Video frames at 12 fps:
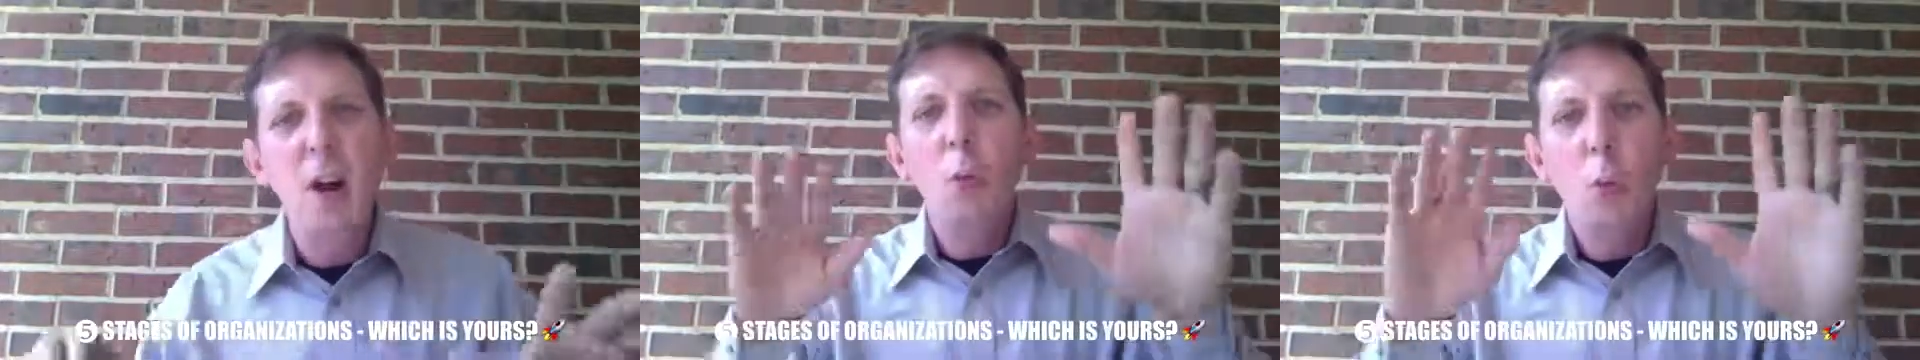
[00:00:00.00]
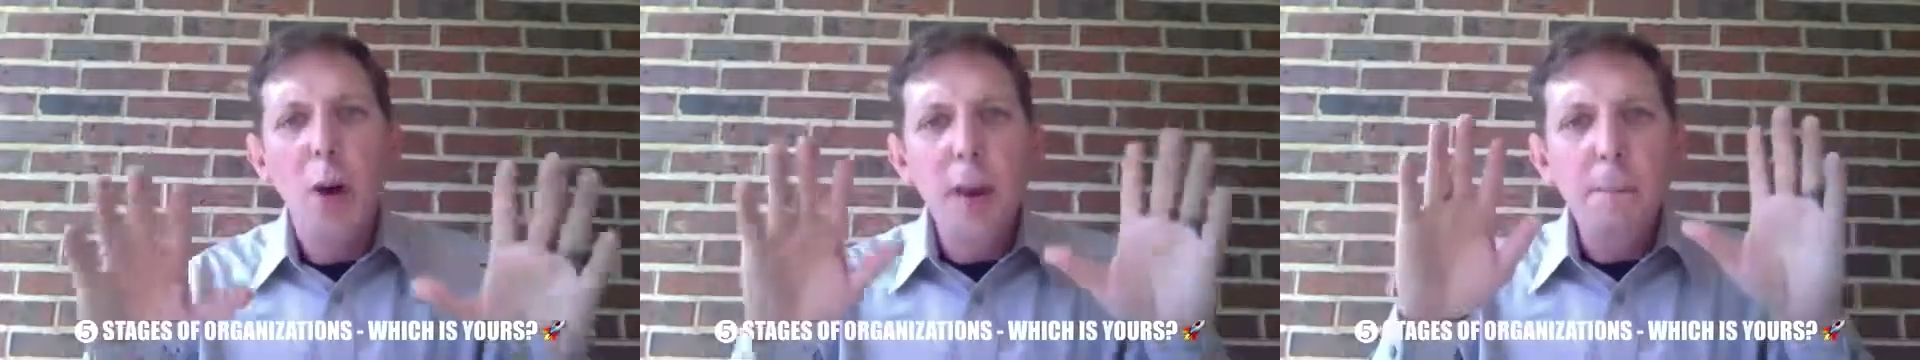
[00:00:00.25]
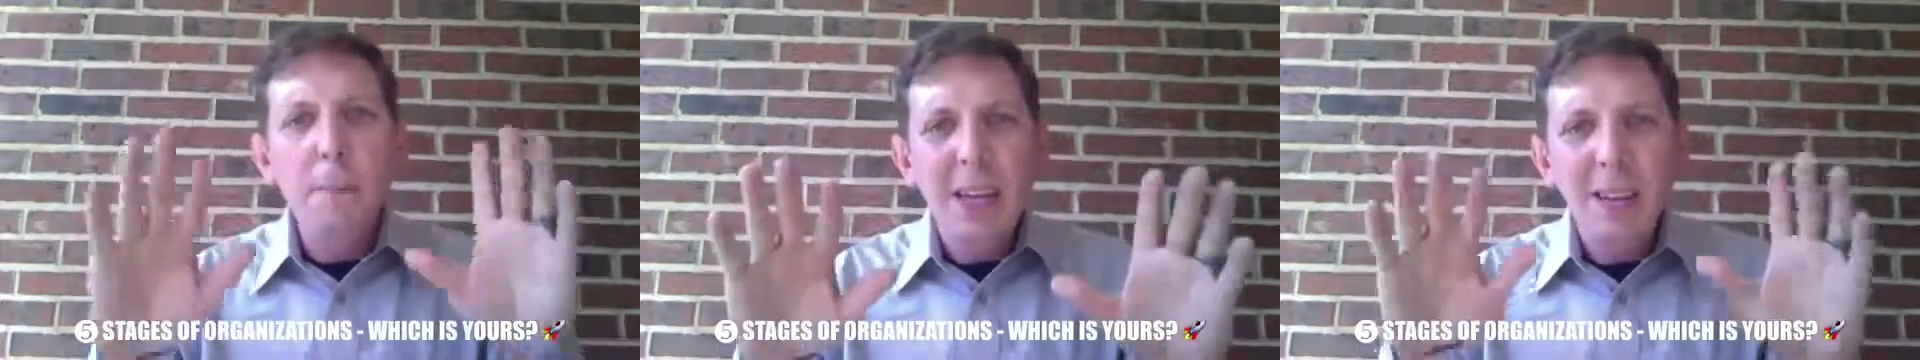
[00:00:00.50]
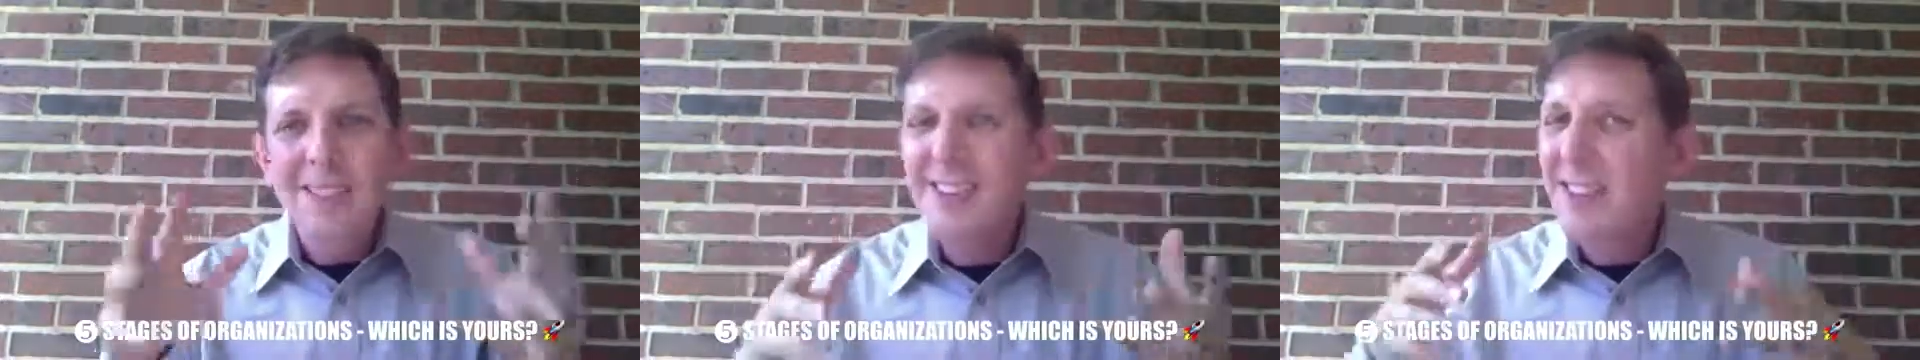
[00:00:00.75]
what he
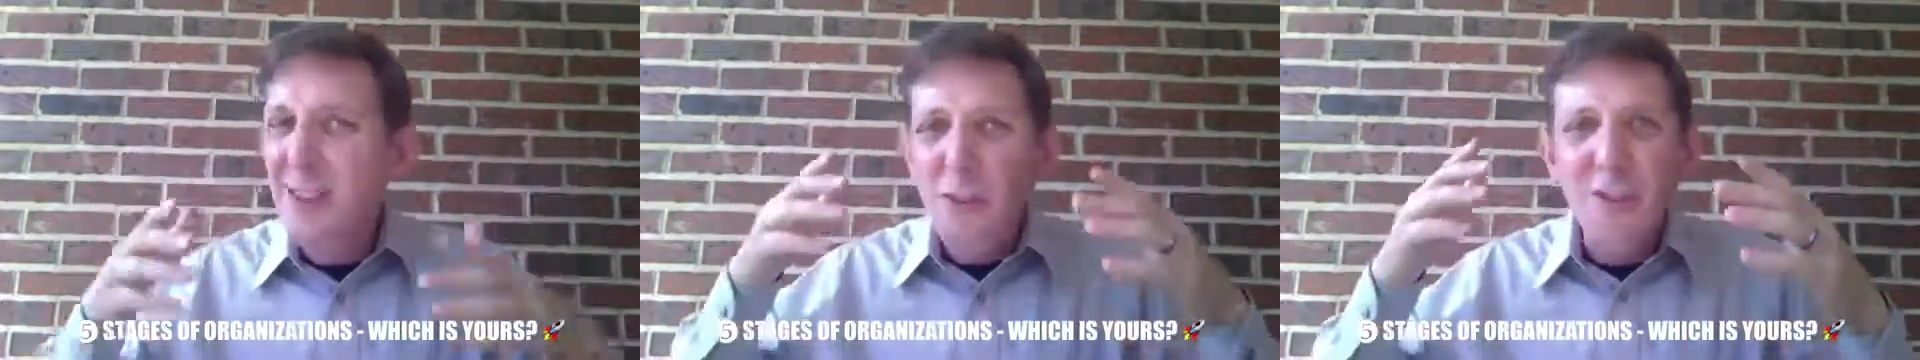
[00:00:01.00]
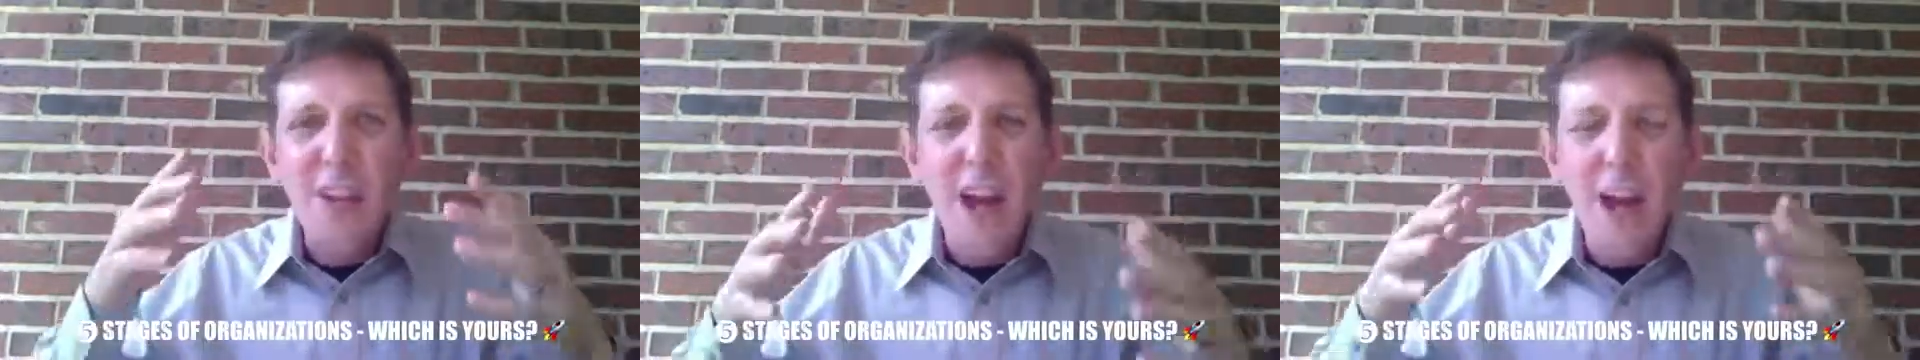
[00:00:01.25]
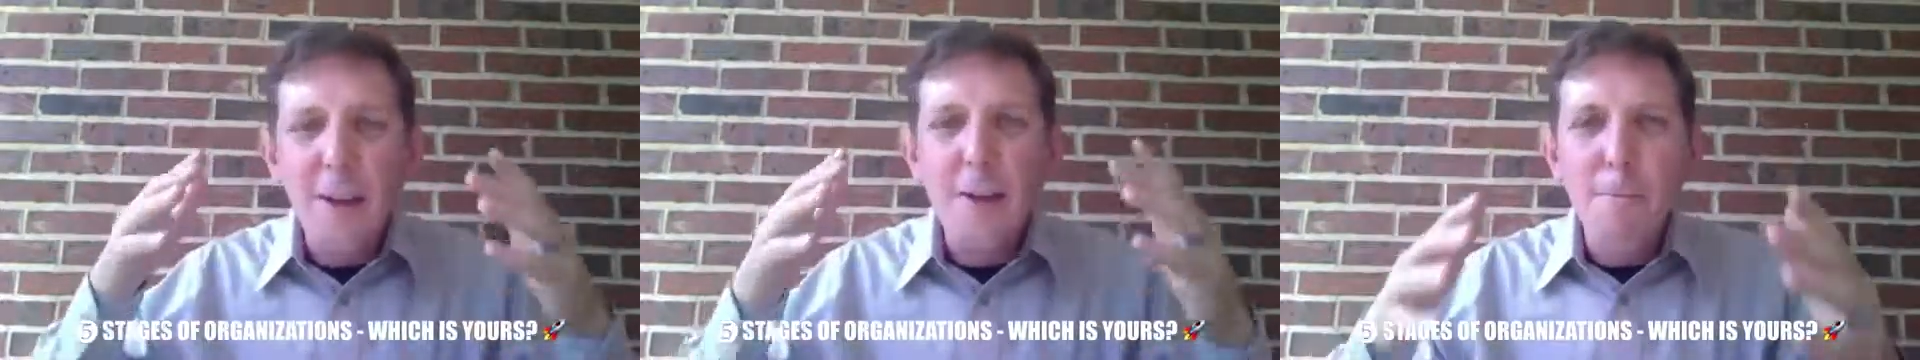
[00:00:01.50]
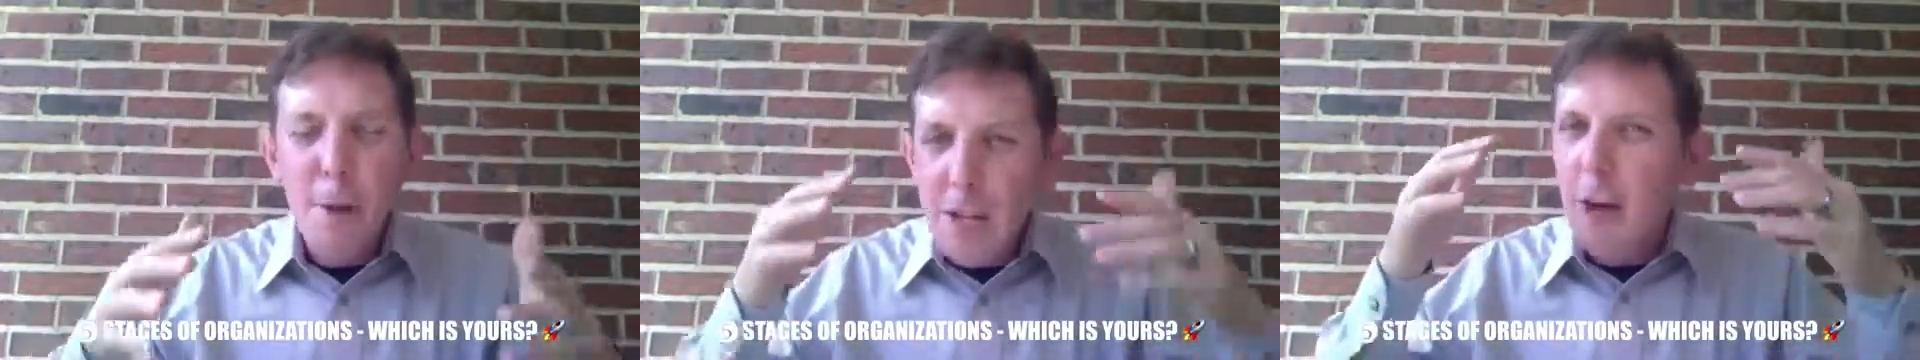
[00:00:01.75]
means is there's got to
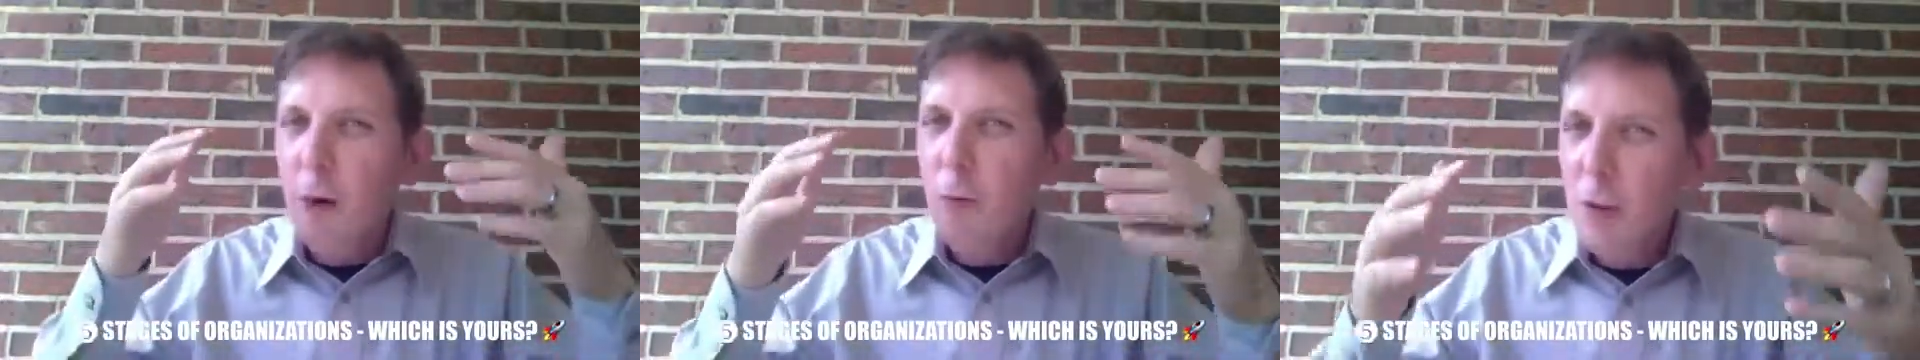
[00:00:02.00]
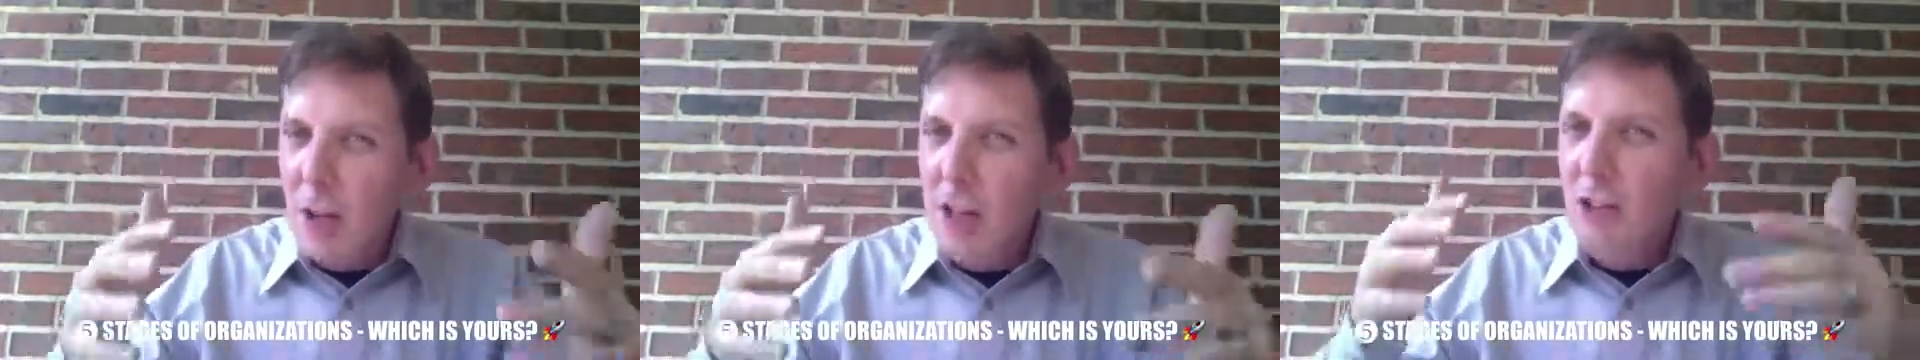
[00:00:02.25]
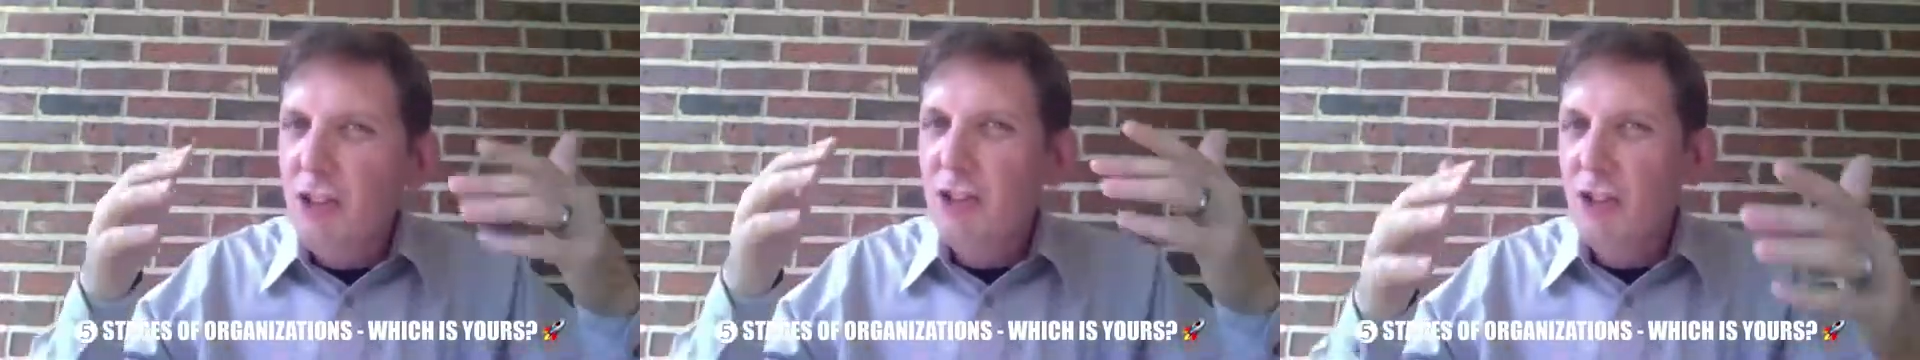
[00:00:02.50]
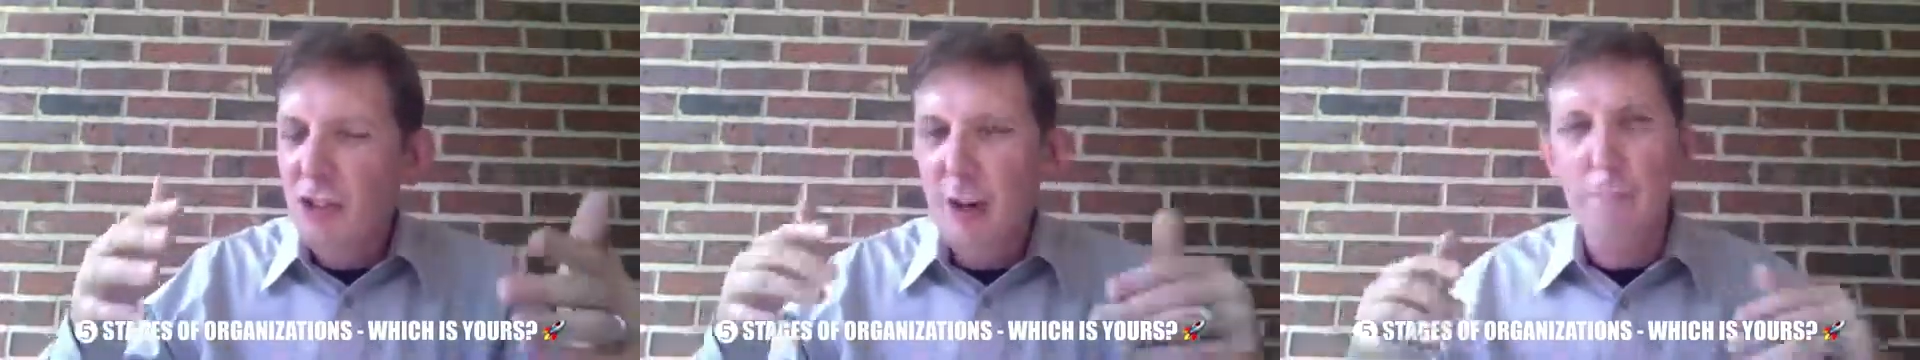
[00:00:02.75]
be a
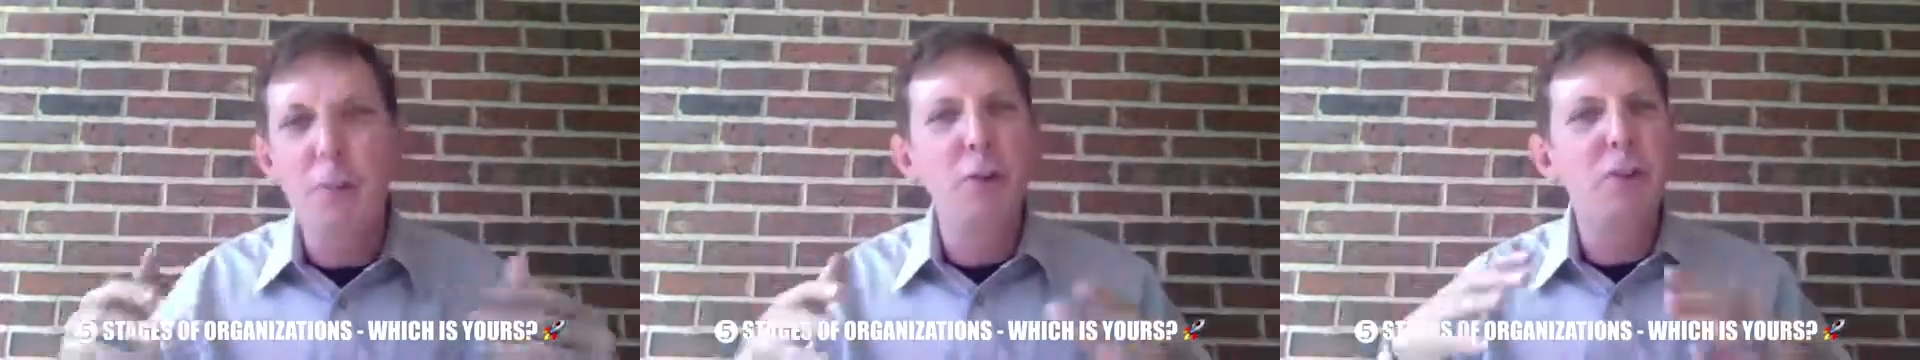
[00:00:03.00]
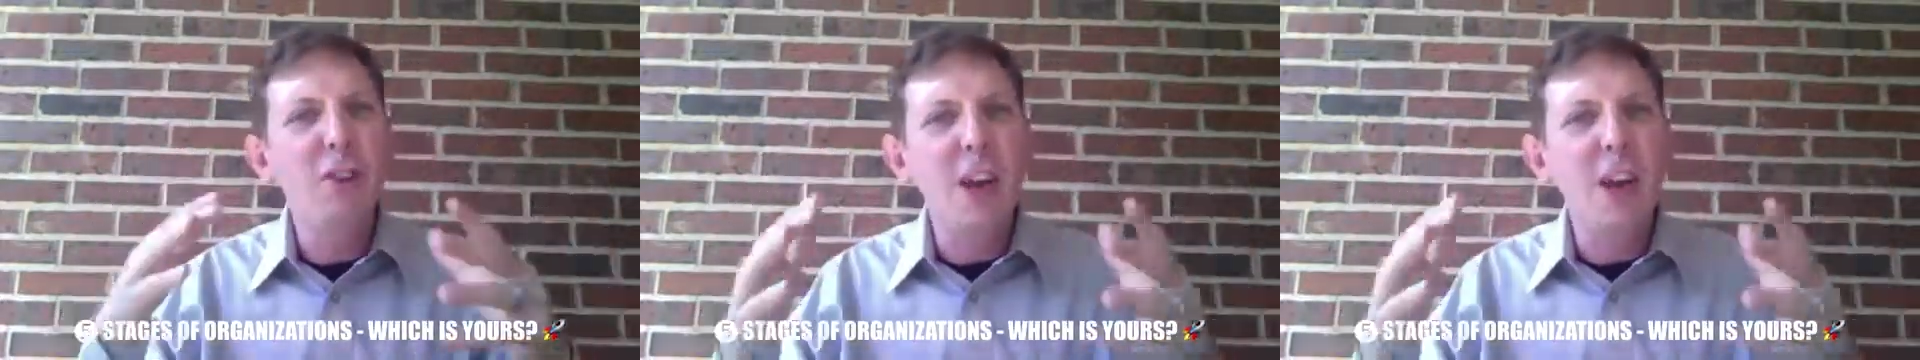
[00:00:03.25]
relationship. There's